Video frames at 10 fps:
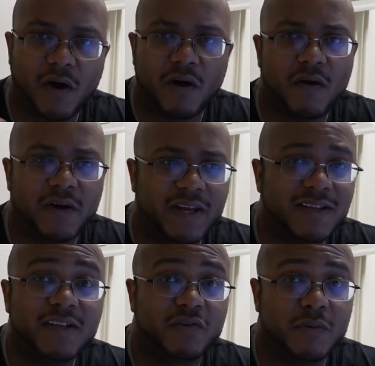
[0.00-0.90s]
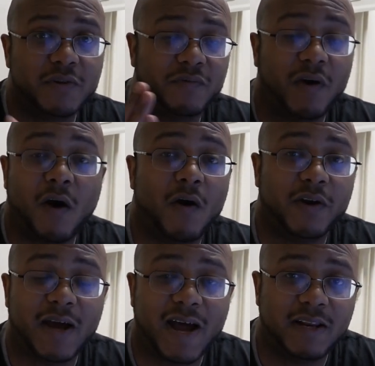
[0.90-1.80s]
all in the description for
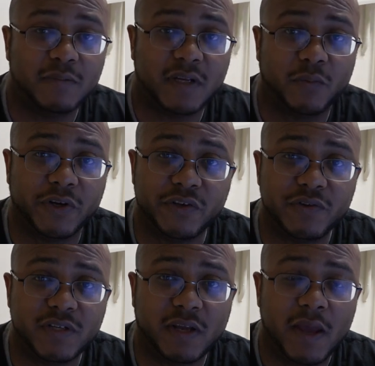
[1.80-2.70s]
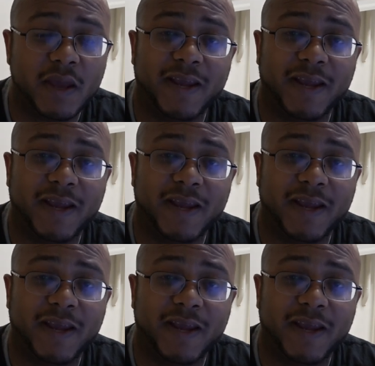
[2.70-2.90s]
all the items that we're using.